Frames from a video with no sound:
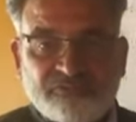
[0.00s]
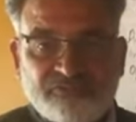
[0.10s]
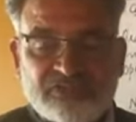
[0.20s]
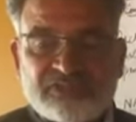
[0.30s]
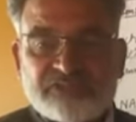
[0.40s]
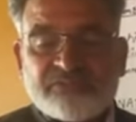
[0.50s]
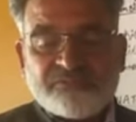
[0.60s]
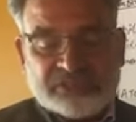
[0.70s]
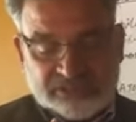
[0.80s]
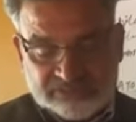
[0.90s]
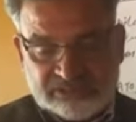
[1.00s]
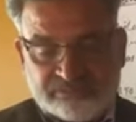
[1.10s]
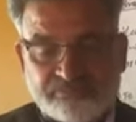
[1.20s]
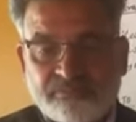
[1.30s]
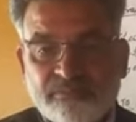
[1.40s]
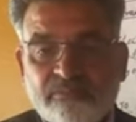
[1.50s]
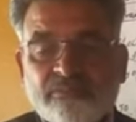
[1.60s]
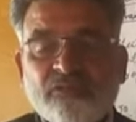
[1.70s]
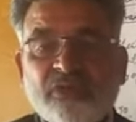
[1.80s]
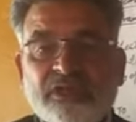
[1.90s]
which becomes
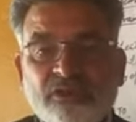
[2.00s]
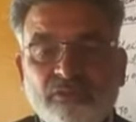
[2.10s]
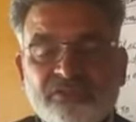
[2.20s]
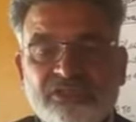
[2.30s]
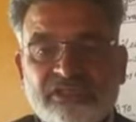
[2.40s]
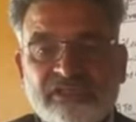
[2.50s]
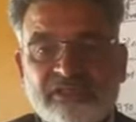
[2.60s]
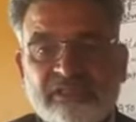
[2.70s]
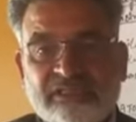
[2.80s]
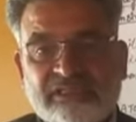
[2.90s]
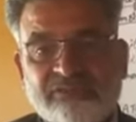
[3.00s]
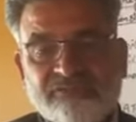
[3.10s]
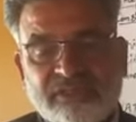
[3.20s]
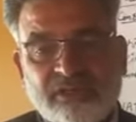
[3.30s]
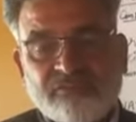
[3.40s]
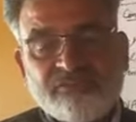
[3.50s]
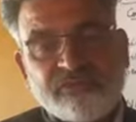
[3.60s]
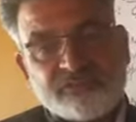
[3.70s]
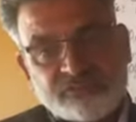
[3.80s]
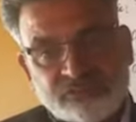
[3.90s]
an obstacle in the way of
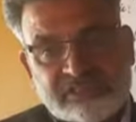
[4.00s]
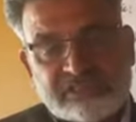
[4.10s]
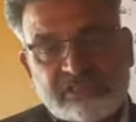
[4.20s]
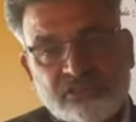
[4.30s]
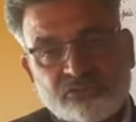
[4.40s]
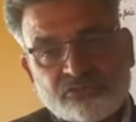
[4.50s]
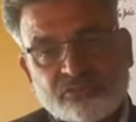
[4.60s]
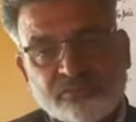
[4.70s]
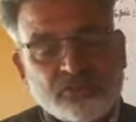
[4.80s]
US to